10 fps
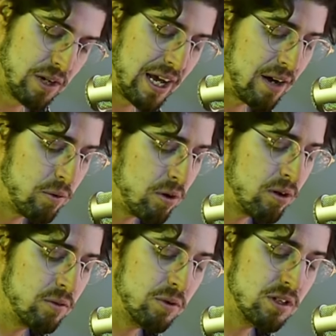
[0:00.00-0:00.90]
I
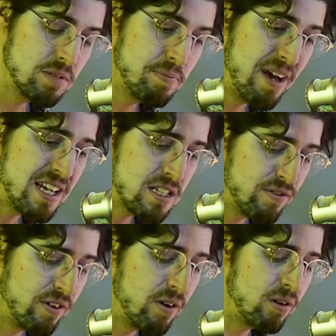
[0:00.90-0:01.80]
want what's
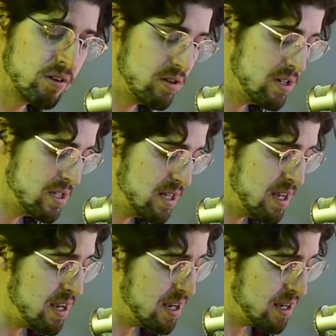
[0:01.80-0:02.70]
best for
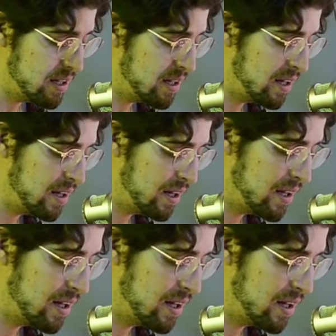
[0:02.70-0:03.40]
Christine,